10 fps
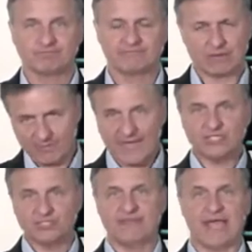Now
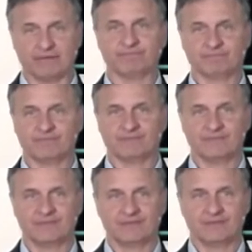imagine that.
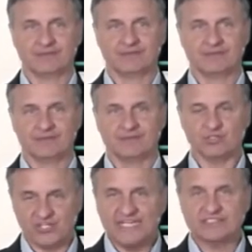
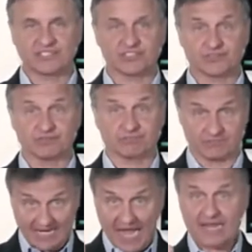Jesus,
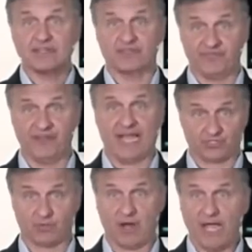God in the
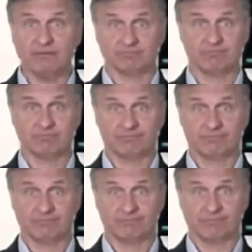flesh, right?
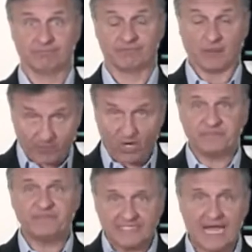The
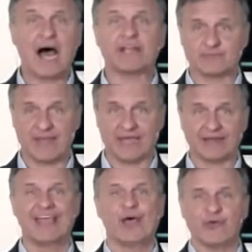perfect God man,
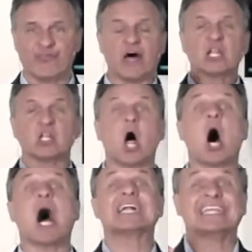the
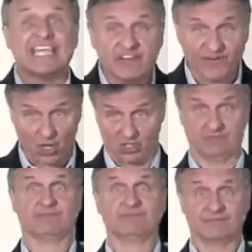lawgiver
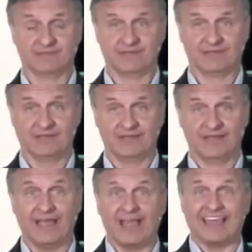
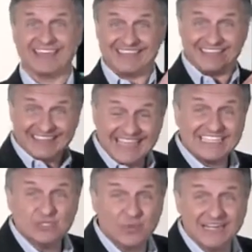
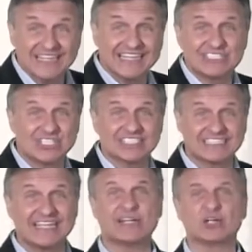these religious
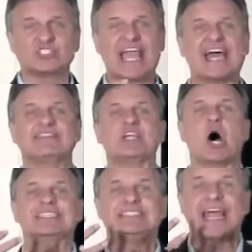leaders had the
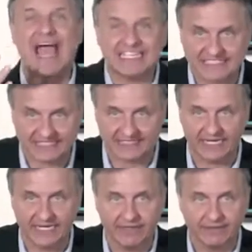
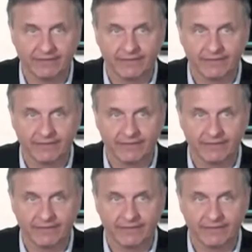audacity